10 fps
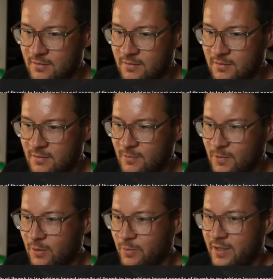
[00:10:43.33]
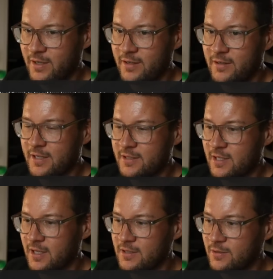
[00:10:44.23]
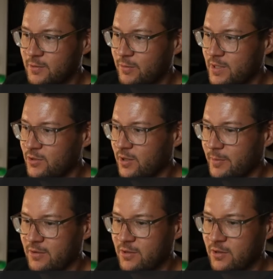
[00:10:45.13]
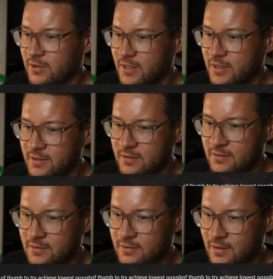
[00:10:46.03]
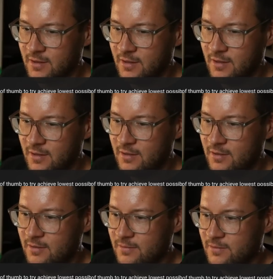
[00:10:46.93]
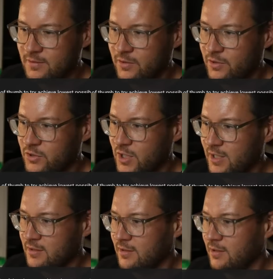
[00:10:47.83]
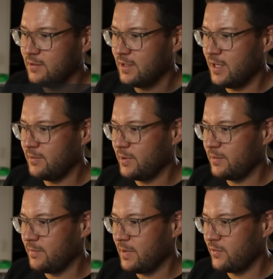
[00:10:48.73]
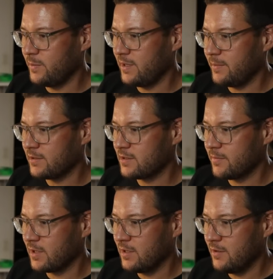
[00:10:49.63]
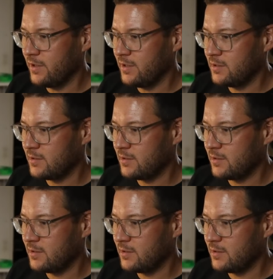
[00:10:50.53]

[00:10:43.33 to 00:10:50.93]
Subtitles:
Well, we're going to answer this when we talk about role centers. So not yet. Q&A will have to be about something different.